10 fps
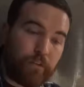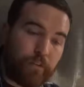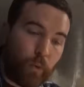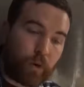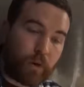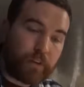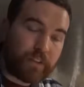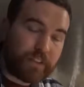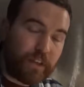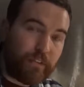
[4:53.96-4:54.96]

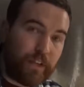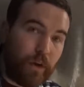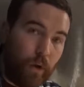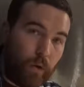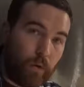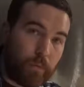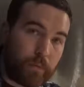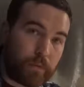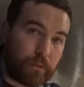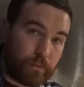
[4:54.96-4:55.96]
470 ohm
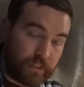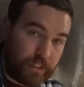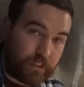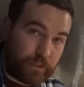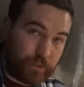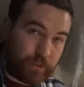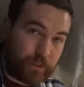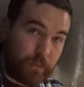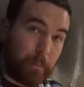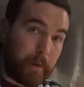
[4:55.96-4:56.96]

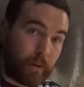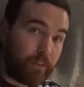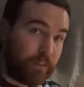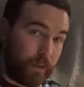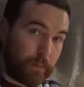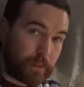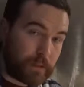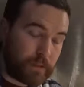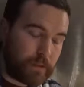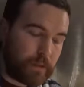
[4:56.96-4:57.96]
resistors, metal
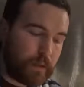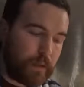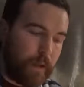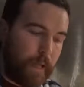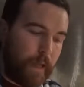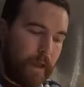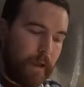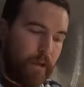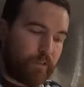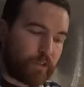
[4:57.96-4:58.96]
filament.
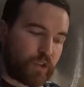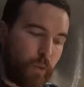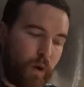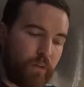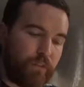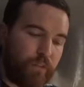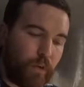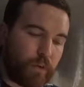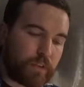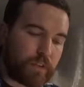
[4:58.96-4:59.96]
For 12
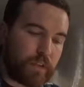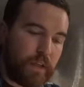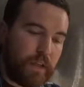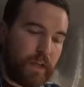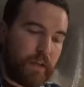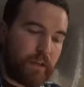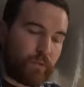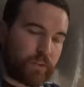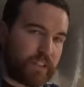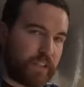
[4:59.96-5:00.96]
volts,
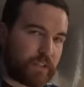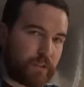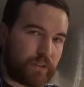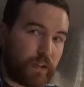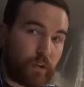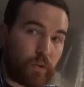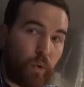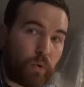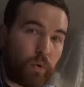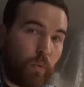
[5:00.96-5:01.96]
resistors that are
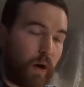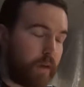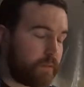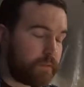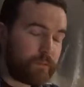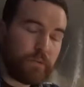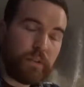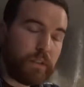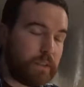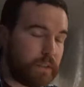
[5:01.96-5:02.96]
1/4 watt
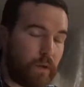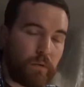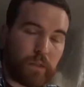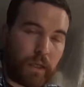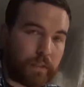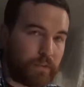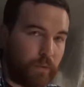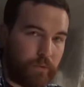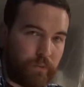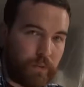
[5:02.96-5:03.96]
really don't like
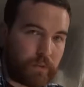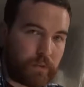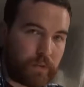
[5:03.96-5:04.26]
12 volts.